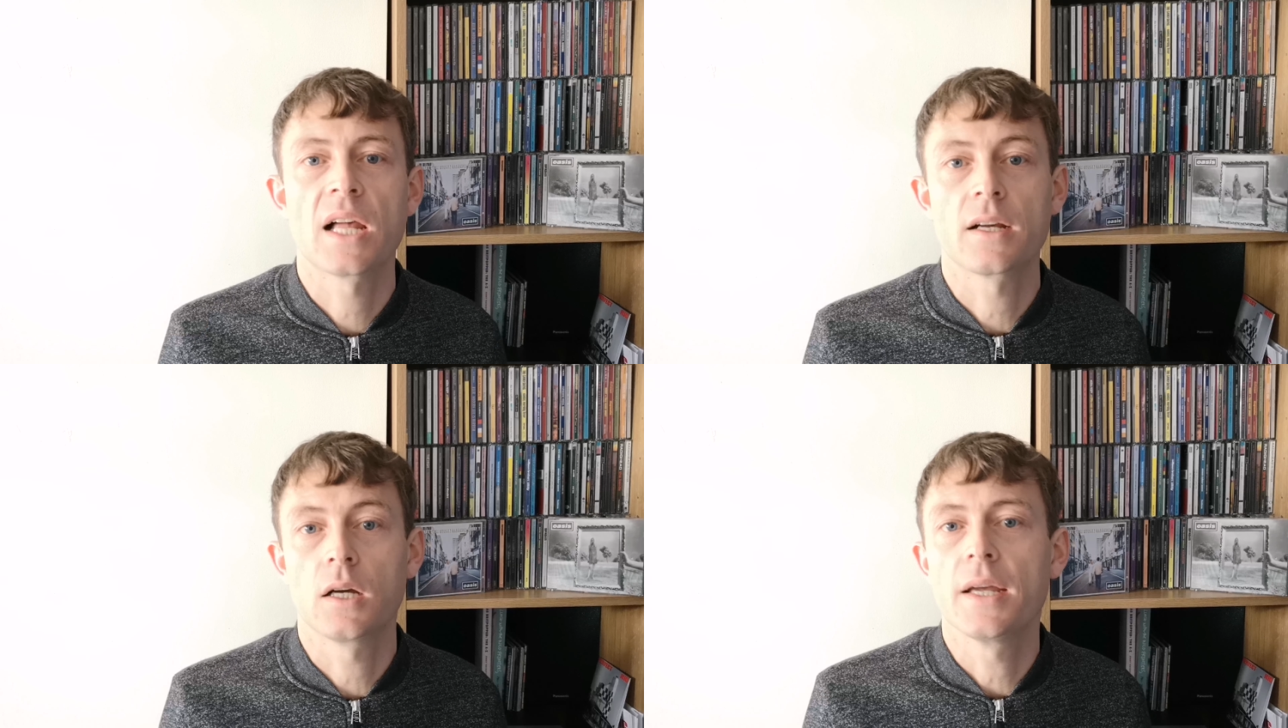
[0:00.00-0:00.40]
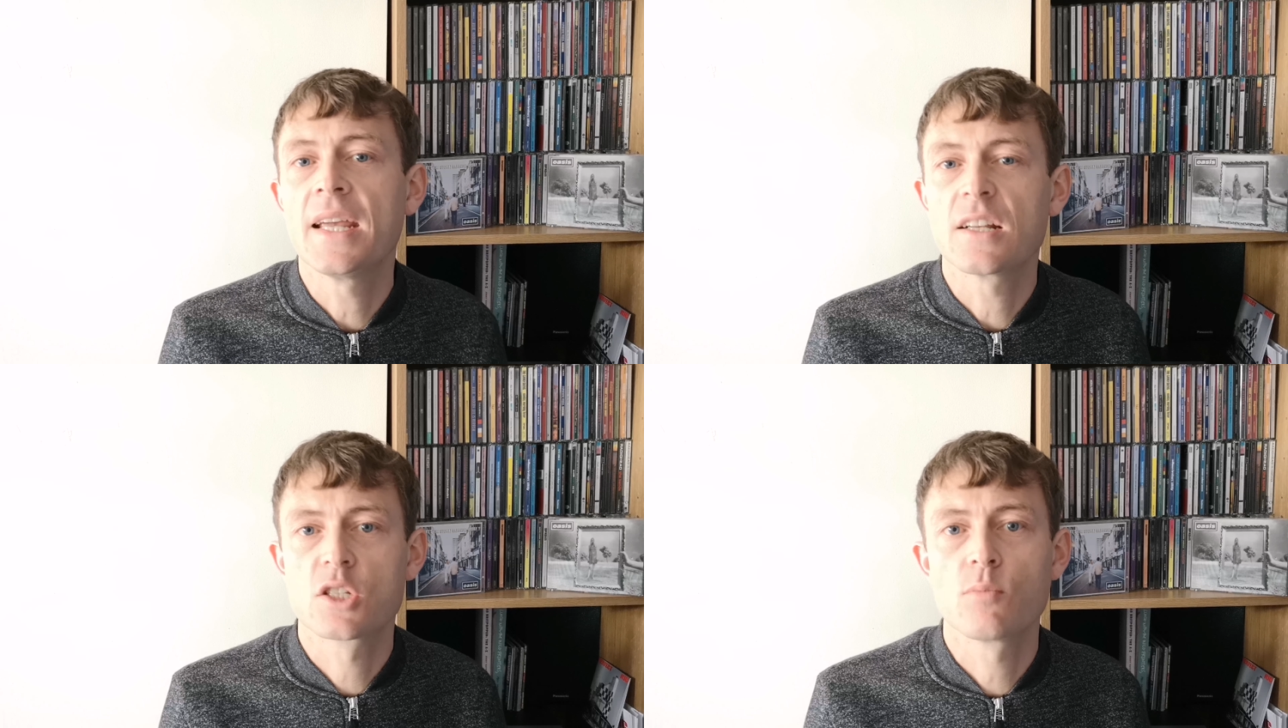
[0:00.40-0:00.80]
like
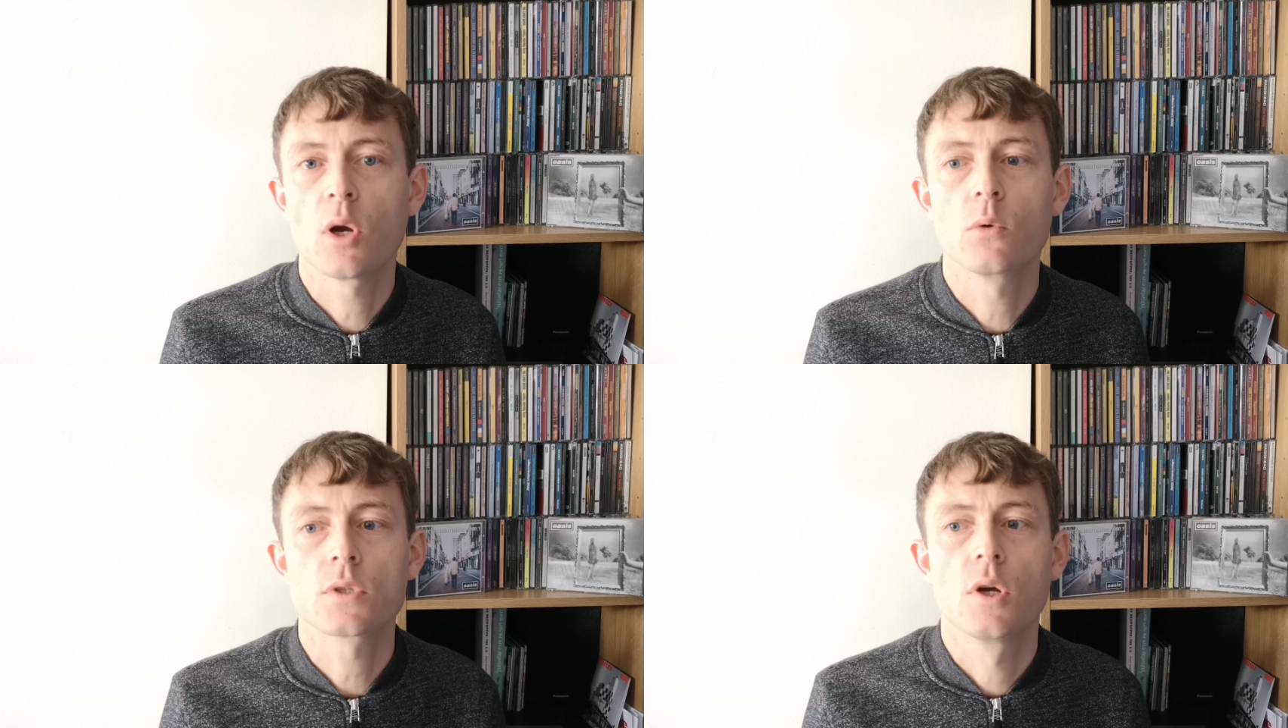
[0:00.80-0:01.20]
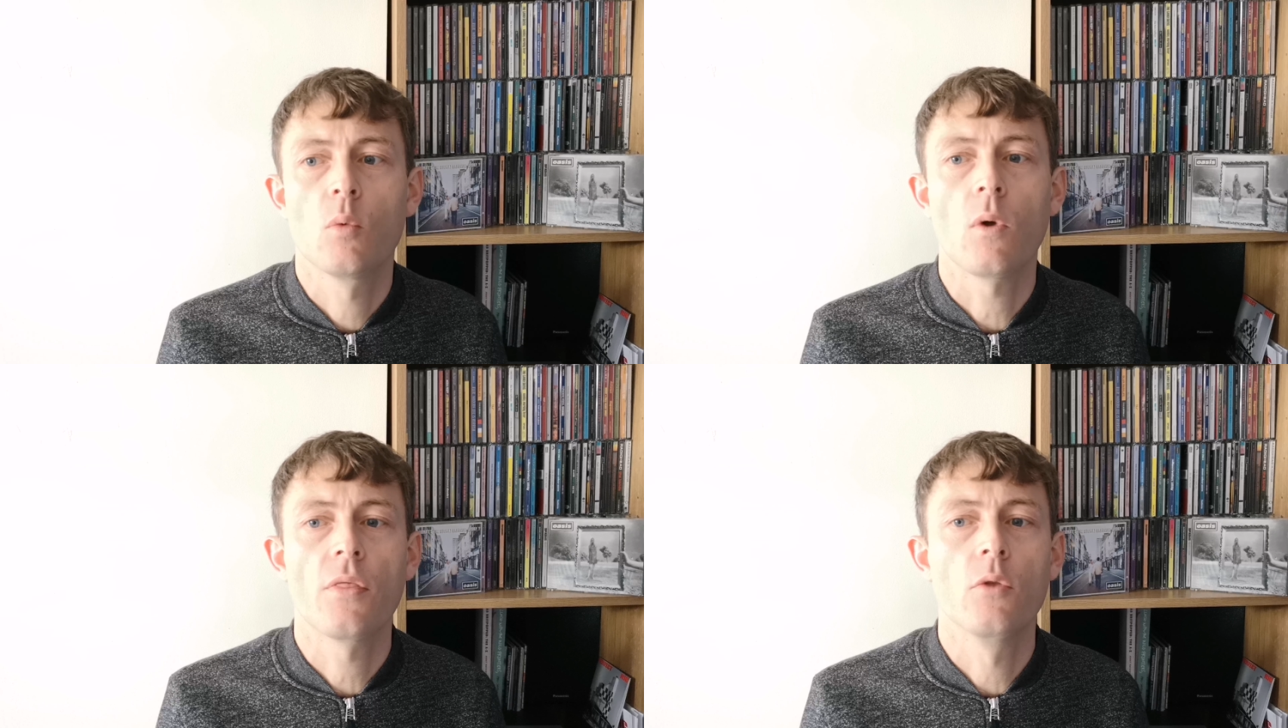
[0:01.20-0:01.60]
he had smoked
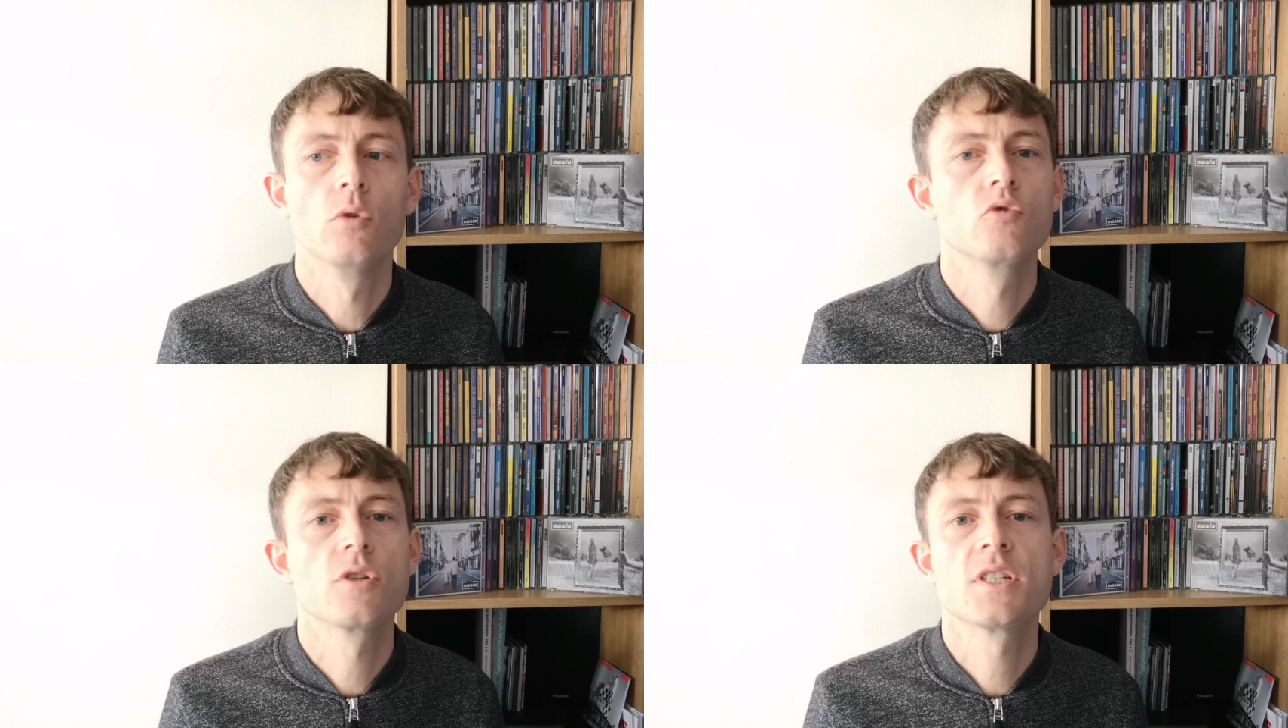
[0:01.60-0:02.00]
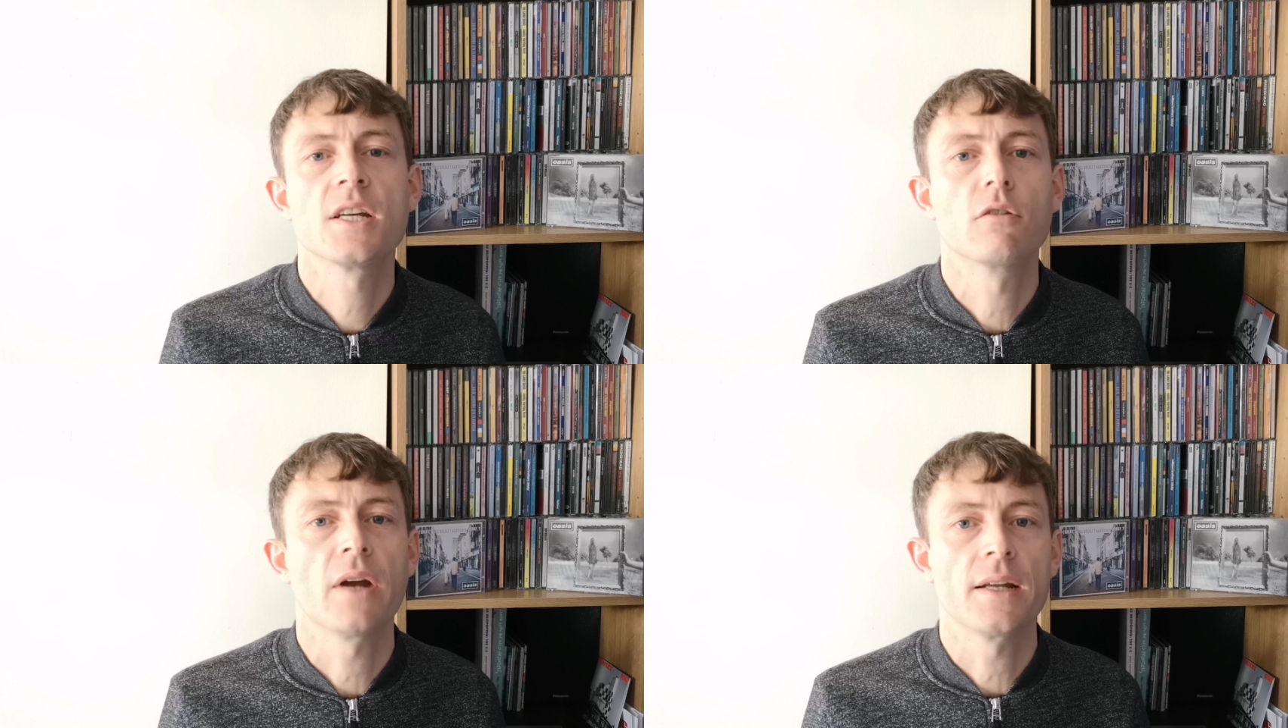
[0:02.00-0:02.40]
100
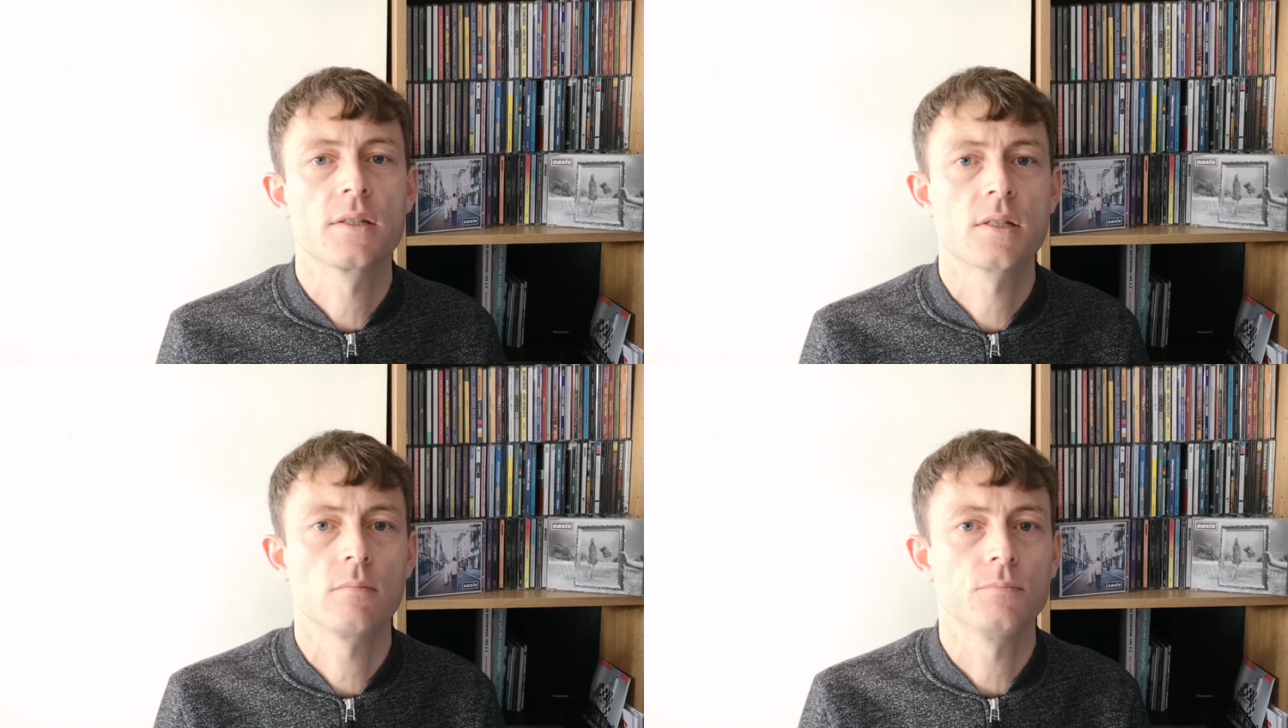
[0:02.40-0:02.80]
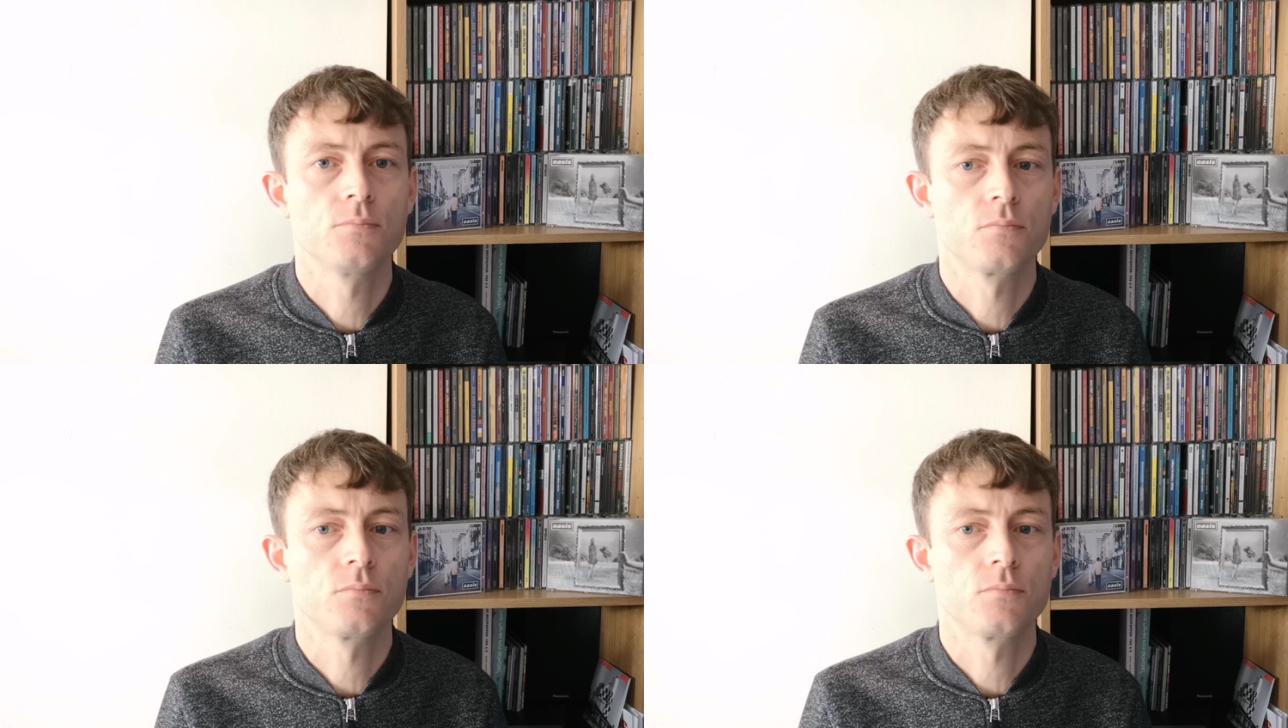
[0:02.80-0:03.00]
cigarettes.